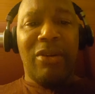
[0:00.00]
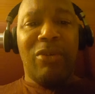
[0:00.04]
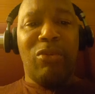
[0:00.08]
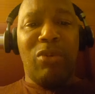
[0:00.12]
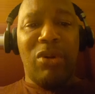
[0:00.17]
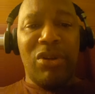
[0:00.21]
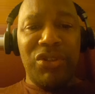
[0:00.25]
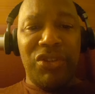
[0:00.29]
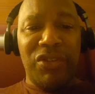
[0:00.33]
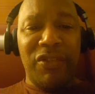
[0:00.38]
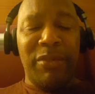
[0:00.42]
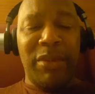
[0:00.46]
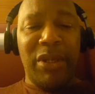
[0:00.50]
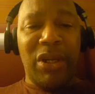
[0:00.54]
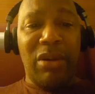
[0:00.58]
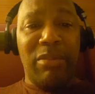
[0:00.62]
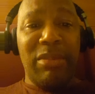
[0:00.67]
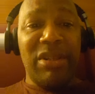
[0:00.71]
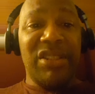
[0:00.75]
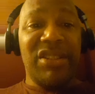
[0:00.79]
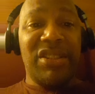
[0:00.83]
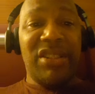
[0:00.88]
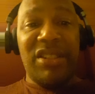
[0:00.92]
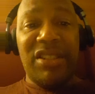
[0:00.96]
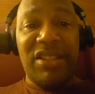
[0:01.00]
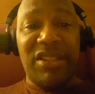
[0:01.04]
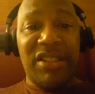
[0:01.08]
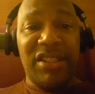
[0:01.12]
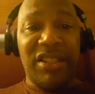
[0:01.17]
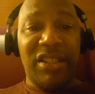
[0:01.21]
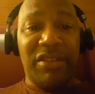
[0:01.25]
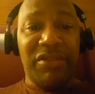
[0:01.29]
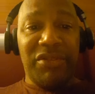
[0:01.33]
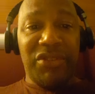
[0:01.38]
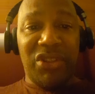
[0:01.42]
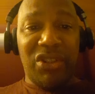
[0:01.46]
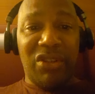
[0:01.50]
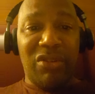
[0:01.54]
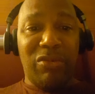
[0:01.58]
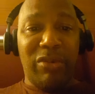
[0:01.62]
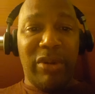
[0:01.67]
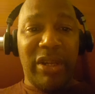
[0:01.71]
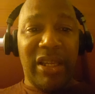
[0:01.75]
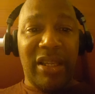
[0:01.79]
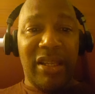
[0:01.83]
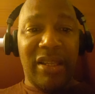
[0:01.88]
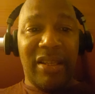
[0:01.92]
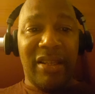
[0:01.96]
Once you become a citizen of
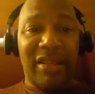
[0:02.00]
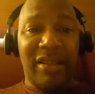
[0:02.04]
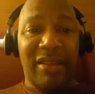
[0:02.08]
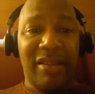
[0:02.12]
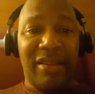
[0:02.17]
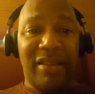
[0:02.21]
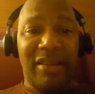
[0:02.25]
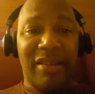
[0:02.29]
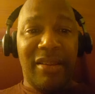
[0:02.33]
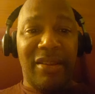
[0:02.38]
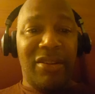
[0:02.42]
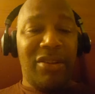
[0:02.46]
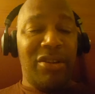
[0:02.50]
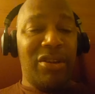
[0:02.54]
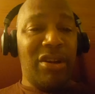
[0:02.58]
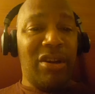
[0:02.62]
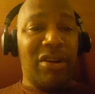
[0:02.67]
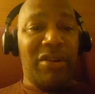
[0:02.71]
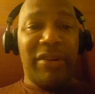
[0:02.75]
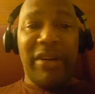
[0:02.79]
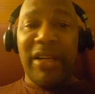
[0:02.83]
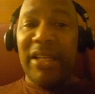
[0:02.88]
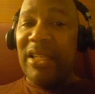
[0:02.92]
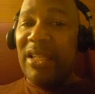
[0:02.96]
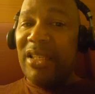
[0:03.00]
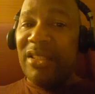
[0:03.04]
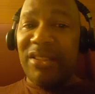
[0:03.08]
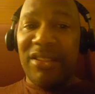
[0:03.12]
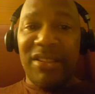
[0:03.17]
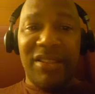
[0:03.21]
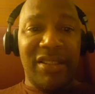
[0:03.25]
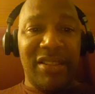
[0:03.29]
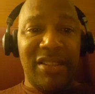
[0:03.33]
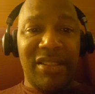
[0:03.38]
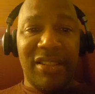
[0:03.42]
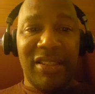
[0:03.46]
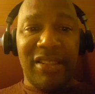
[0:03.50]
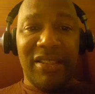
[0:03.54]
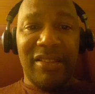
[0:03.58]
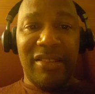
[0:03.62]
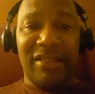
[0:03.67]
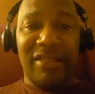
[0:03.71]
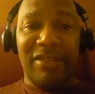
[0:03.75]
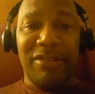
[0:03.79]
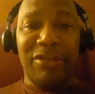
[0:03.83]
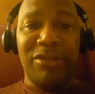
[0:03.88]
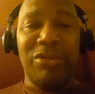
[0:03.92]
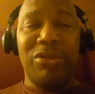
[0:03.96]
somewhere, you're already a citizen.
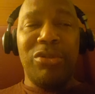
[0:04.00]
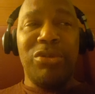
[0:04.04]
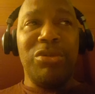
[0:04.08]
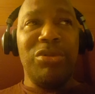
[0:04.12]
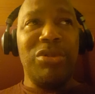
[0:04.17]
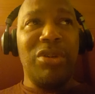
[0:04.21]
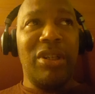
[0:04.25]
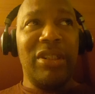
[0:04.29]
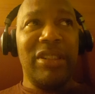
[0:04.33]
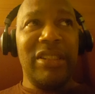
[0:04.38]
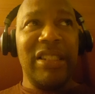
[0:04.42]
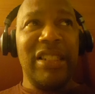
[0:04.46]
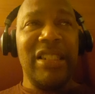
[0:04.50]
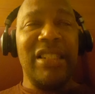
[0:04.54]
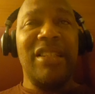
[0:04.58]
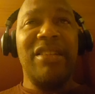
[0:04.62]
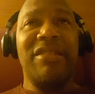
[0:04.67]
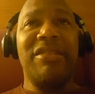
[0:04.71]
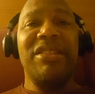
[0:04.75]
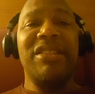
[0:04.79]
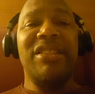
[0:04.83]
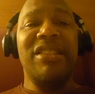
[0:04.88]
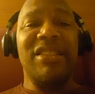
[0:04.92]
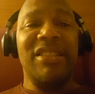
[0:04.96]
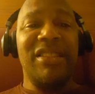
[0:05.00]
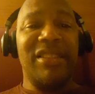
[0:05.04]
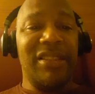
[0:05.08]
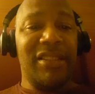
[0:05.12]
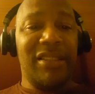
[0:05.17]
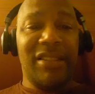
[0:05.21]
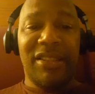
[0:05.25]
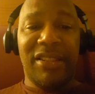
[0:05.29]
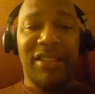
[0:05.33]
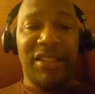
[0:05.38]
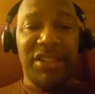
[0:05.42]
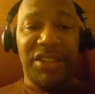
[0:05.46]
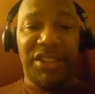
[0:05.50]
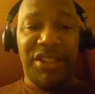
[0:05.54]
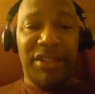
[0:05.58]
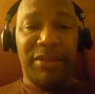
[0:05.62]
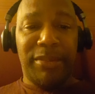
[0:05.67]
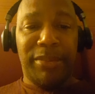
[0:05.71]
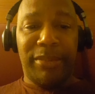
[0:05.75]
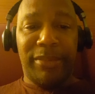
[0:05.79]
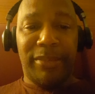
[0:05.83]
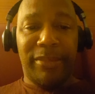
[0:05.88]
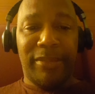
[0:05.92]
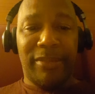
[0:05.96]
You do not increase in citizenship.
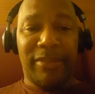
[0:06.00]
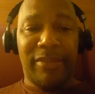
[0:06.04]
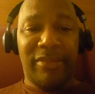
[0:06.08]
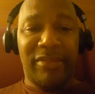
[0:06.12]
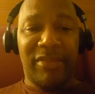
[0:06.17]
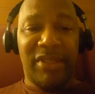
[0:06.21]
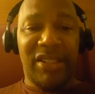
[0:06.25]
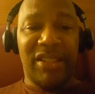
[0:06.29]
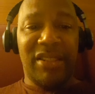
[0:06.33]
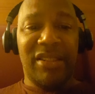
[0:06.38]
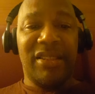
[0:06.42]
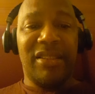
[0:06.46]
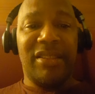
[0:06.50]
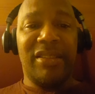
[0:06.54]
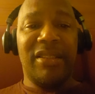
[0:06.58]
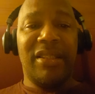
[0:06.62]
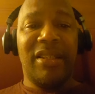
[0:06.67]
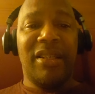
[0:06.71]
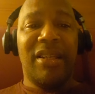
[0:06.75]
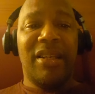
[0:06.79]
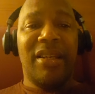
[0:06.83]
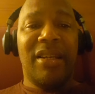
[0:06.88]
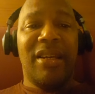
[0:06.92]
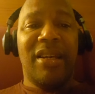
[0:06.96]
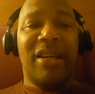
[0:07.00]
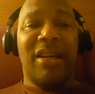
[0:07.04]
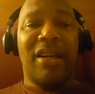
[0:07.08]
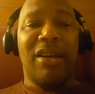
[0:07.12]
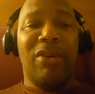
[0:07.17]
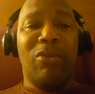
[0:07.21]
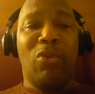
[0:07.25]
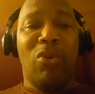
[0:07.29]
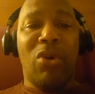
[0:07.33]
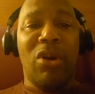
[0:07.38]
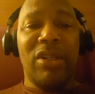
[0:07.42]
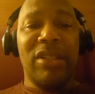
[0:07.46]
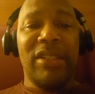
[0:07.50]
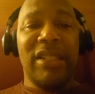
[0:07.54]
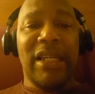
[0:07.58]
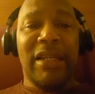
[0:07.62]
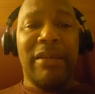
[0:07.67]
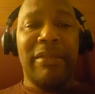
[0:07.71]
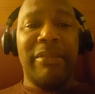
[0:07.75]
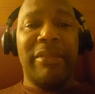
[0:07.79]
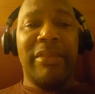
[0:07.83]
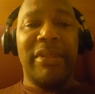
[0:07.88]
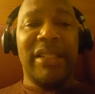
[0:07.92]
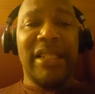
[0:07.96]
It is a
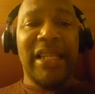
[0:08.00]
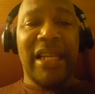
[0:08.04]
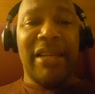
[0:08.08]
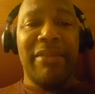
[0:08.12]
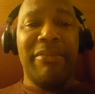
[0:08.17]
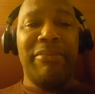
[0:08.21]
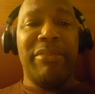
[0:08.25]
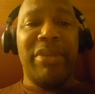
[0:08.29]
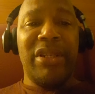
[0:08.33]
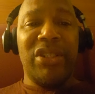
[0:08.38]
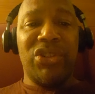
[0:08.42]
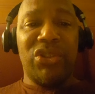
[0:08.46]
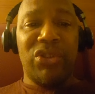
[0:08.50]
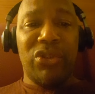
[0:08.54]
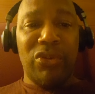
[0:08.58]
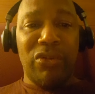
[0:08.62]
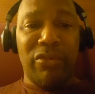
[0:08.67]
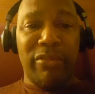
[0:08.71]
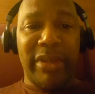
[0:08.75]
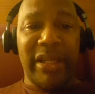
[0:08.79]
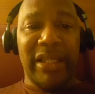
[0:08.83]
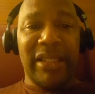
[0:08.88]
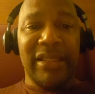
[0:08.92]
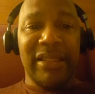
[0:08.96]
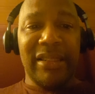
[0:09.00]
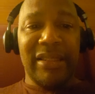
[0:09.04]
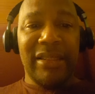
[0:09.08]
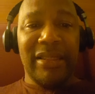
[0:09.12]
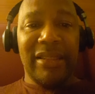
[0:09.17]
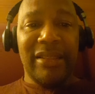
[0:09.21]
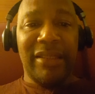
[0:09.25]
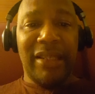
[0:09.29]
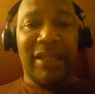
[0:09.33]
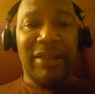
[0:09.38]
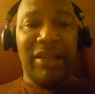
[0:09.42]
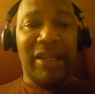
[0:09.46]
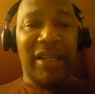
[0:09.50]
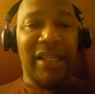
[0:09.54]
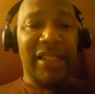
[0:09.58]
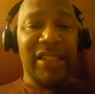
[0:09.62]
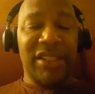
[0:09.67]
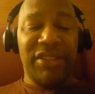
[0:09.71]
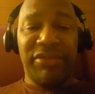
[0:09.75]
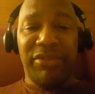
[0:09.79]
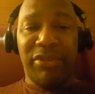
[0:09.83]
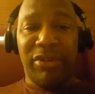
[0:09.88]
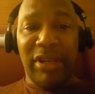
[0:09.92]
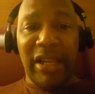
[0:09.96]
one-time bestowment, and
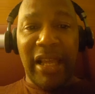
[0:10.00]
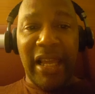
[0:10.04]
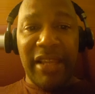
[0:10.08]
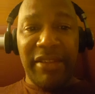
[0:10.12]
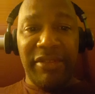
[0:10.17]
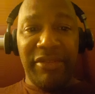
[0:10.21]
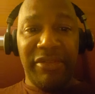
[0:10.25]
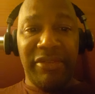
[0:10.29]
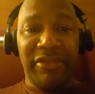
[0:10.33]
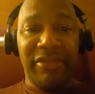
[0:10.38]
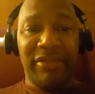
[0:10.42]
it's for life.